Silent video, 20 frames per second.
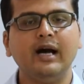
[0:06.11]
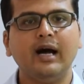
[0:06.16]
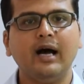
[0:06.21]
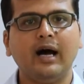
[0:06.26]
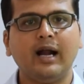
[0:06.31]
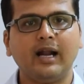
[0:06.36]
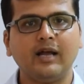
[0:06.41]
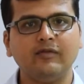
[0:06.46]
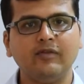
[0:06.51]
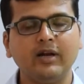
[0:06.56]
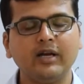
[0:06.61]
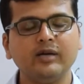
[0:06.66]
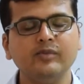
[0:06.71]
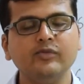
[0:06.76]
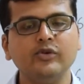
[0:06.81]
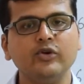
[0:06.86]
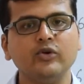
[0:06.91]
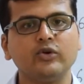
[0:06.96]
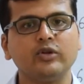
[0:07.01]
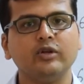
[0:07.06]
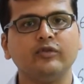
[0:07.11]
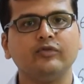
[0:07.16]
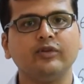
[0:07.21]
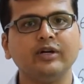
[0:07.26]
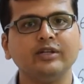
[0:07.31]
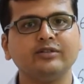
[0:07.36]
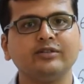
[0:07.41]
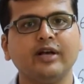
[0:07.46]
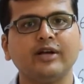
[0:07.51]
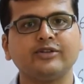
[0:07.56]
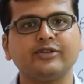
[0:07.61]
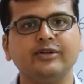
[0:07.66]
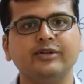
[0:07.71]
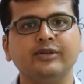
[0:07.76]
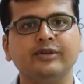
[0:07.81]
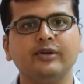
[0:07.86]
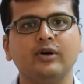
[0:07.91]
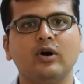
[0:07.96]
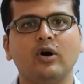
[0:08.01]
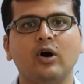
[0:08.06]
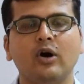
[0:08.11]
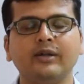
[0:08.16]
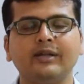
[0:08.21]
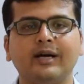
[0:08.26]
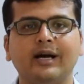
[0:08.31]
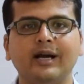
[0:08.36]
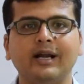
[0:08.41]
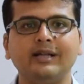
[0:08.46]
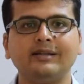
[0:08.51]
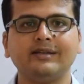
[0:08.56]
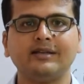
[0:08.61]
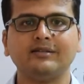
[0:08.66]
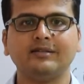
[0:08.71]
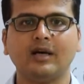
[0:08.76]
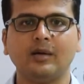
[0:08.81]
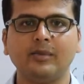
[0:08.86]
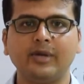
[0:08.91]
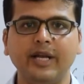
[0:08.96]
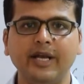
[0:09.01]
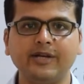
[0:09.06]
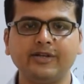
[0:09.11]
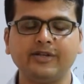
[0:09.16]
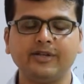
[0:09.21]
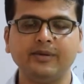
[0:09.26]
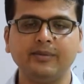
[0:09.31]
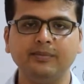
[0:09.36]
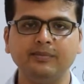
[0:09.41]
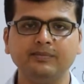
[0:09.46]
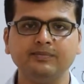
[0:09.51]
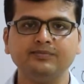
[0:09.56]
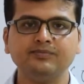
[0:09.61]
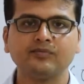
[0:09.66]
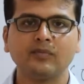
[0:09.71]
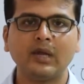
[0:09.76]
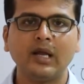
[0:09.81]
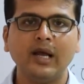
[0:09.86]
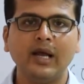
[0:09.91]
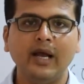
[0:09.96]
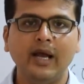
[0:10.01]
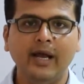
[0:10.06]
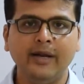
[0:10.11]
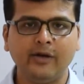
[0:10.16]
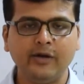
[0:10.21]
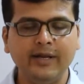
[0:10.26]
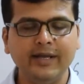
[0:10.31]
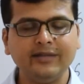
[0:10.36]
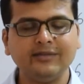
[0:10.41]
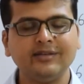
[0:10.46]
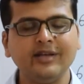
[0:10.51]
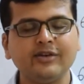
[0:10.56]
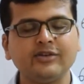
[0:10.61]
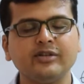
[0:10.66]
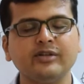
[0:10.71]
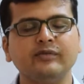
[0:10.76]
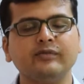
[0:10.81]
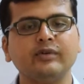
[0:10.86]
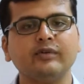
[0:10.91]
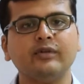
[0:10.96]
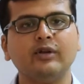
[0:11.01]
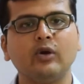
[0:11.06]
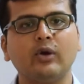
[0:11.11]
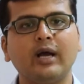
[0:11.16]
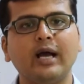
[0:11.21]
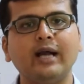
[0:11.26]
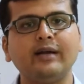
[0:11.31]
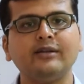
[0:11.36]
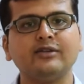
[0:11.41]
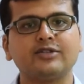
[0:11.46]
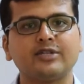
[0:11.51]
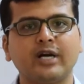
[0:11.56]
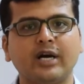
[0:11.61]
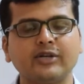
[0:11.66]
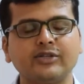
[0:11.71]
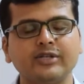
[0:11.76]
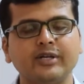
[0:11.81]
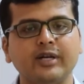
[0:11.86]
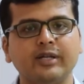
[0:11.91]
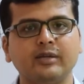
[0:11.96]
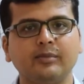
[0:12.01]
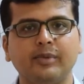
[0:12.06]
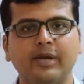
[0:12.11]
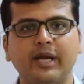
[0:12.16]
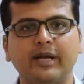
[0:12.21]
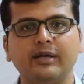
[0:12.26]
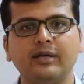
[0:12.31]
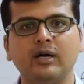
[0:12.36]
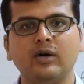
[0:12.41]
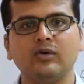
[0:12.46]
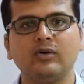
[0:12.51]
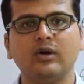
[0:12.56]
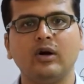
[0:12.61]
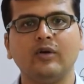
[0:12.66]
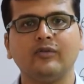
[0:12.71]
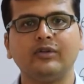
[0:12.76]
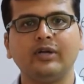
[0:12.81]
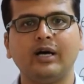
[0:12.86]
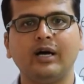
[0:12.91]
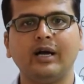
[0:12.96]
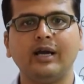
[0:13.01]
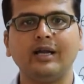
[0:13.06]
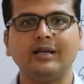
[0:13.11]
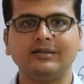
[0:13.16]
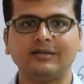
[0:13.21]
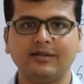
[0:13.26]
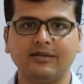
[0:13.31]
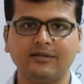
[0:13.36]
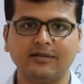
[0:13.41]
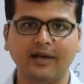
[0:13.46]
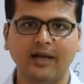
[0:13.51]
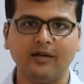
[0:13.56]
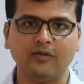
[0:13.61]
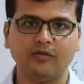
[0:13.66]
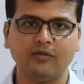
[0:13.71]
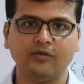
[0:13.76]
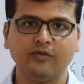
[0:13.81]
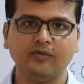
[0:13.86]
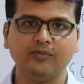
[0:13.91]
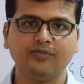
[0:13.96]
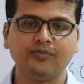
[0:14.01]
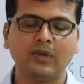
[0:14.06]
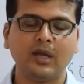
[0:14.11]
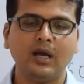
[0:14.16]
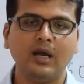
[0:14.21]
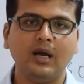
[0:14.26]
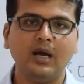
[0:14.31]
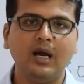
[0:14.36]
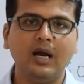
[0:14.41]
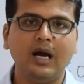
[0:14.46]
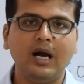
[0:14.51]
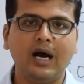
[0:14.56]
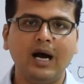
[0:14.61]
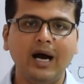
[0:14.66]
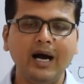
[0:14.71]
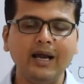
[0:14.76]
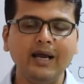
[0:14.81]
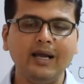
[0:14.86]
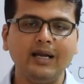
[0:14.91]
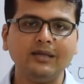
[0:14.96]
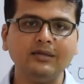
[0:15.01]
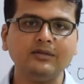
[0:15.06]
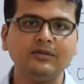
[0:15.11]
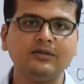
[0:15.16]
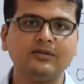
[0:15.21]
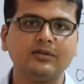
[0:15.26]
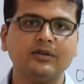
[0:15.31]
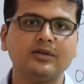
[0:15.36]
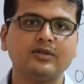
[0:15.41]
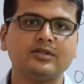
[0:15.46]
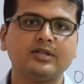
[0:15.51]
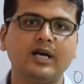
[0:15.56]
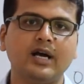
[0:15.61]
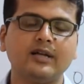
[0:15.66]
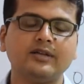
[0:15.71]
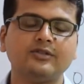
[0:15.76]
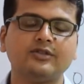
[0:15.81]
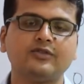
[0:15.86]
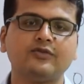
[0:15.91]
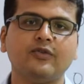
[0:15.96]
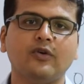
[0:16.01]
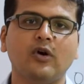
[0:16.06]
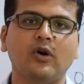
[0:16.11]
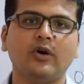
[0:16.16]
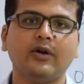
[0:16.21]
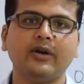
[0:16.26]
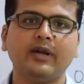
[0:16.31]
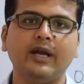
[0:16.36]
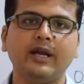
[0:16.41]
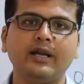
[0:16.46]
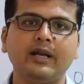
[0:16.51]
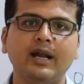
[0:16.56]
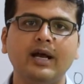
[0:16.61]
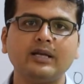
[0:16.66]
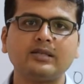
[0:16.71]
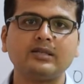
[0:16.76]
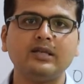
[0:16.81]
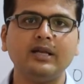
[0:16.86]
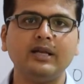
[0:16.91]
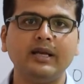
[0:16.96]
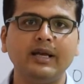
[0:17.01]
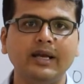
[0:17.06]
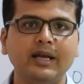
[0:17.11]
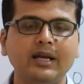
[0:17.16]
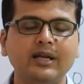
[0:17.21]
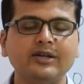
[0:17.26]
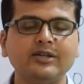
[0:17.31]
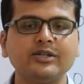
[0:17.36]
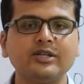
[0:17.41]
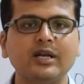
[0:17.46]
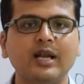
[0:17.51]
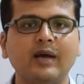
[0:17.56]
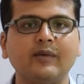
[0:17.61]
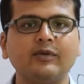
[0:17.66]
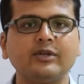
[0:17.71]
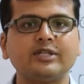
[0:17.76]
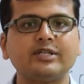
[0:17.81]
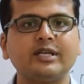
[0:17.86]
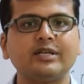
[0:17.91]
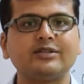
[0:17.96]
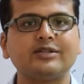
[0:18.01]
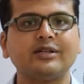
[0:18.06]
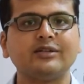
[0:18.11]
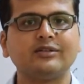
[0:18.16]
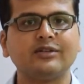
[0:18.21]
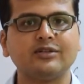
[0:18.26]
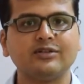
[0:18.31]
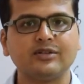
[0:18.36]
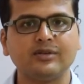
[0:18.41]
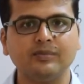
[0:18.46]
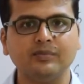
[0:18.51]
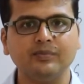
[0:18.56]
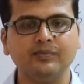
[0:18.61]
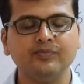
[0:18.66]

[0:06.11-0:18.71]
and I welcome you to the first session on the IELTS examination. In today's session, we will look at the structure and the breakdown of the IELTS itself. IELTS stands for International English Language Testing System,